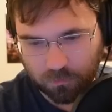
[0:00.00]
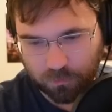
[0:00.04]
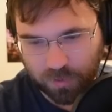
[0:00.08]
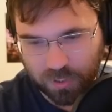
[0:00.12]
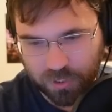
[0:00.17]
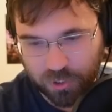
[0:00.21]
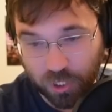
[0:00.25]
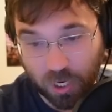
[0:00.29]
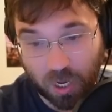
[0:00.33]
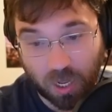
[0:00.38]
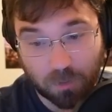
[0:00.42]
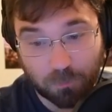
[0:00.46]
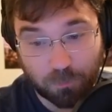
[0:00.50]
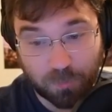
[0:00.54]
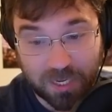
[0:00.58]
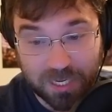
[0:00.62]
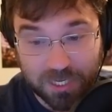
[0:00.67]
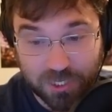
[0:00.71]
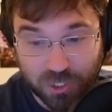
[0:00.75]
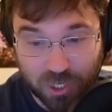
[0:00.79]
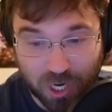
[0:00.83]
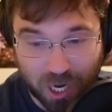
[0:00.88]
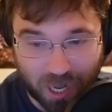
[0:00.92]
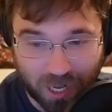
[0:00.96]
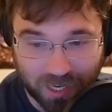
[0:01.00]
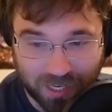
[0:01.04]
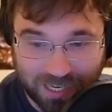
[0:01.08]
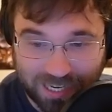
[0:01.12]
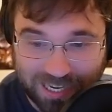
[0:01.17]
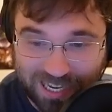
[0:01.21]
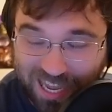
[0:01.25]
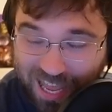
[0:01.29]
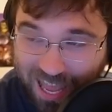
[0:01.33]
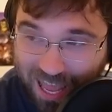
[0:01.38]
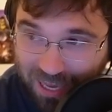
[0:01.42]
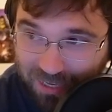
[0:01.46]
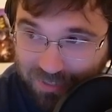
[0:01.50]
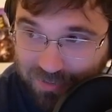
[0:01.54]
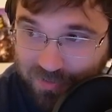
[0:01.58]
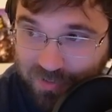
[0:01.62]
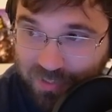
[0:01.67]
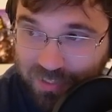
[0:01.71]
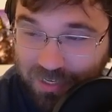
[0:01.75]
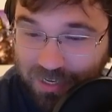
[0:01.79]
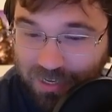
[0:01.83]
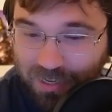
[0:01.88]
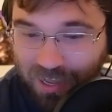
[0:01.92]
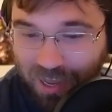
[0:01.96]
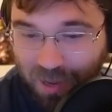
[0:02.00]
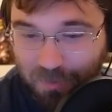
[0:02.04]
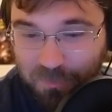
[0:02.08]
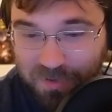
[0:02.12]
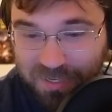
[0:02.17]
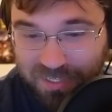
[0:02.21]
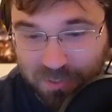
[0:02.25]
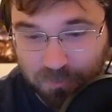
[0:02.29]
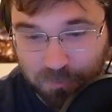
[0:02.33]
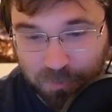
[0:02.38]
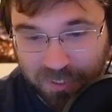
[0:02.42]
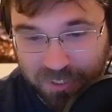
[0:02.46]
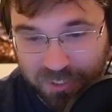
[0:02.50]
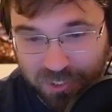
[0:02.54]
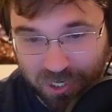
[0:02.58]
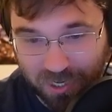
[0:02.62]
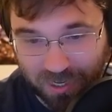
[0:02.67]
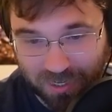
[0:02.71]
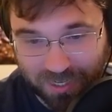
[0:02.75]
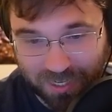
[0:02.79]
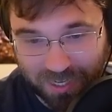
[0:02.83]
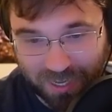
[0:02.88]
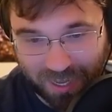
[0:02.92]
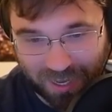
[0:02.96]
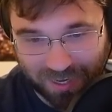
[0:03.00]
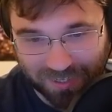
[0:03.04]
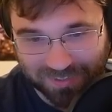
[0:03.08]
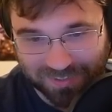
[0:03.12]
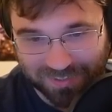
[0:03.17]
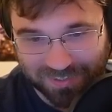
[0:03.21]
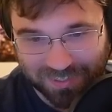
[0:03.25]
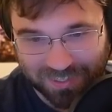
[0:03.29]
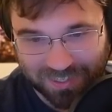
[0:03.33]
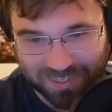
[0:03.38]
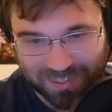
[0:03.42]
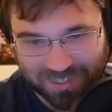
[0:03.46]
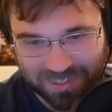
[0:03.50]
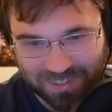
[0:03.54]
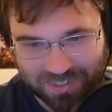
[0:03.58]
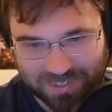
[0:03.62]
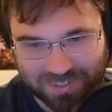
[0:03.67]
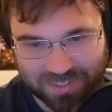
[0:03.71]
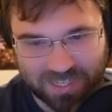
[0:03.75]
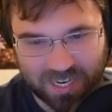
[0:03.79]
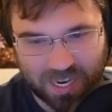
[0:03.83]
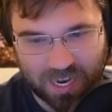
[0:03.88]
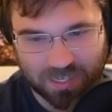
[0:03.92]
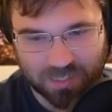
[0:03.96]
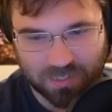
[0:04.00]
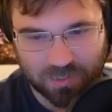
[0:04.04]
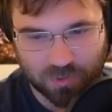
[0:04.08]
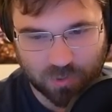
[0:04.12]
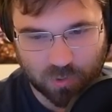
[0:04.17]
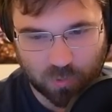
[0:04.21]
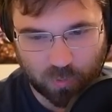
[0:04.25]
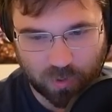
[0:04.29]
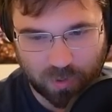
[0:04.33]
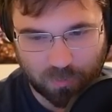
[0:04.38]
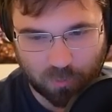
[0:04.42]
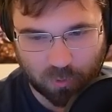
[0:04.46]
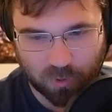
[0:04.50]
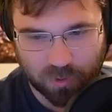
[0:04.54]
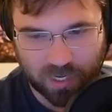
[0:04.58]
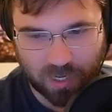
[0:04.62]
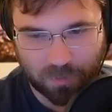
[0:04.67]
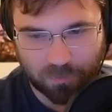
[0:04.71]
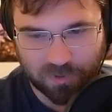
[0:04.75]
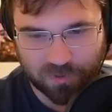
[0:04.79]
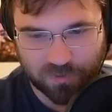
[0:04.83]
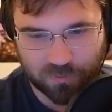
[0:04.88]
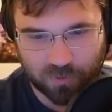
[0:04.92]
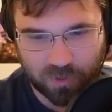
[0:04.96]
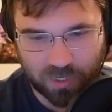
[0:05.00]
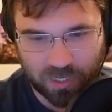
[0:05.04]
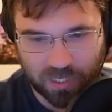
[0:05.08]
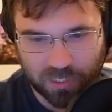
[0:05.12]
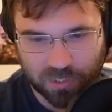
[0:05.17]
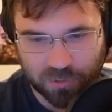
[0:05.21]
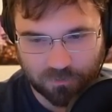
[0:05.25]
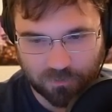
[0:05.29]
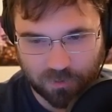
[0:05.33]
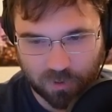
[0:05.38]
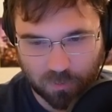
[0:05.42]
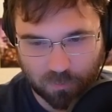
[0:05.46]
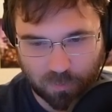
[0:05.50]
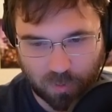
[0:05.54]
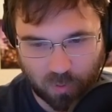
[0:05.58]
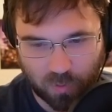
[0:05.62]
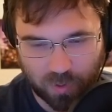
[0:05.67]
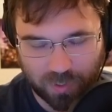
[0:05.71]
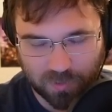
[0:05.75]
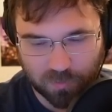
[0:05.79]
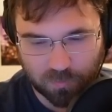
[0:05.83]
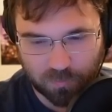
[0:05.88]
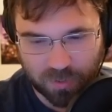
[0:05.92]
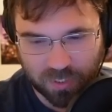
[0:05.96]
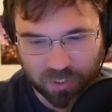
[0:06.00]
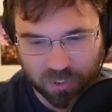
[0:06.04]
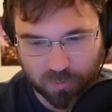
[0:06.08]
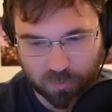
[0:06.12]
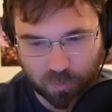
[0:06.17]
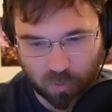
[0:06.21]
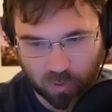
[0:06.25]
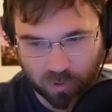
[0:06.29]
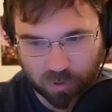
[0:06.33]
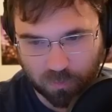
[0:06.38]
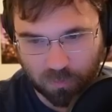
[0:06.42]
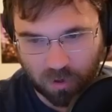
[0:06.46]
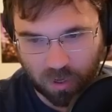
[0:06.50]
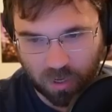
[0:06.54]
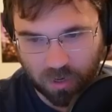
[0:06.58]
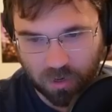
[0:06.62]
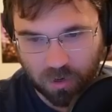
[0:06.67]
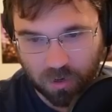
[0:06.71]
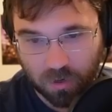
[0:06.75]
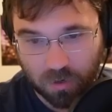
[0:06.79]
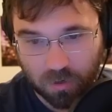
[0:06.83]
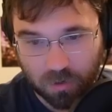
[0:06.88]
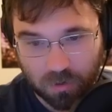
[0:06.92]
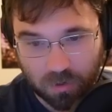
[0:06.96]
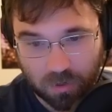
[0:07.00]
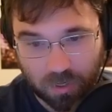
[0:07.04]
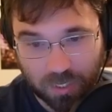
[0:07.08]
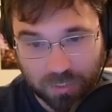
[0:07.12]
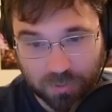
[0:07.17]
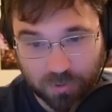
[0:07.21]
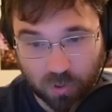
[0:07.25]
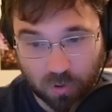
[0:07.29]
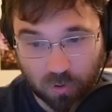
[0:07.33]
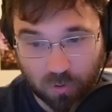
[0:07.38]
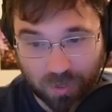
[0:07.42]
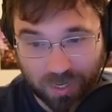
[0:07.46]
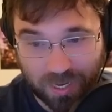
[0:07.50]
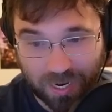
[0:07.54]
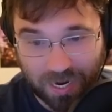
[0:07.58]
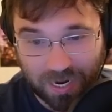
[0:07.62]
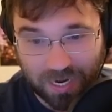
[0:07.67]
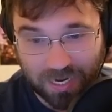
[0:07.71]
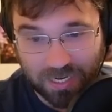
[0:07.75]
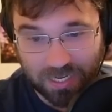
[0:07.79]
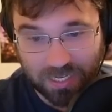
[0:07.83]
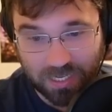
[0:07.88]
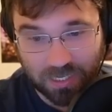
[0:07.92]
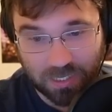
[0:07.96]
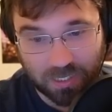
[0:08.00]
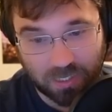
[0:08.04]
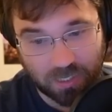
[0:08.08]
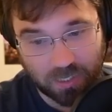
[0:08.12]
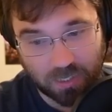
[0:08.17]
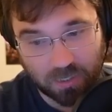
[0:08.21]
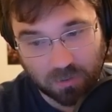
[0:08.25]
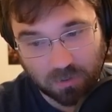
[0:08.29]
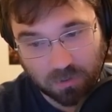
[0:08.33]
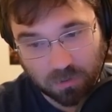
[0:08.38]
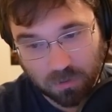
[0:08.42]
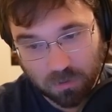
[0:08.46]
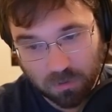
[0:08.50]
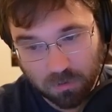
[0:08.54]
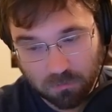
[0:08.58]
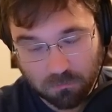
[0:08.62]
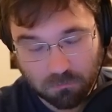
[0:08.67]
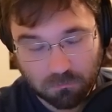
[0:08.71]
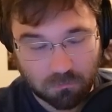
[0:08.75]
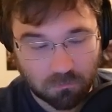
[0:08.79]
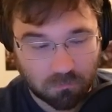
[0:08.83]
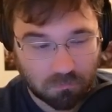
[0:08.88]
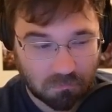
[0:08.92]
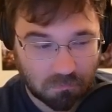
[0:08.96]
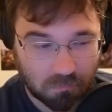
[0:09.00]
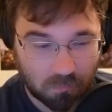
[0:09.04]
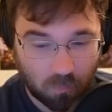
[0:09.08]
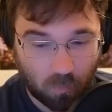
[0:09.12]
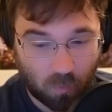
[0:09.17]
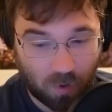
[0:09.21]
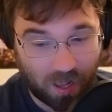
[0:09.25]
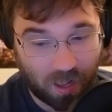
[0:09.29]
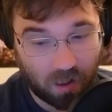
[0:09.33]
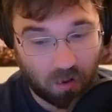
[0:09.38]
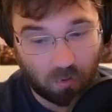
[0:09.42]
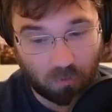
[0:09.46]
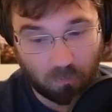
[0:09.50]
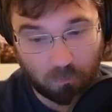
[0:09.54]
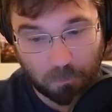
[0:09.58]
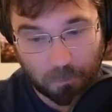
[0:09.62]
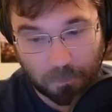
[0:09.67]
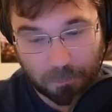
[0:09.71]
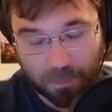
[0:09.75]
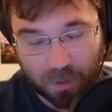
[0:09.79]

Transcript: Pidgeot EX. I missed Pidgeot EX. This attack does 20 more damage for each of your opponent's benched Pokemon. And so 80, wow.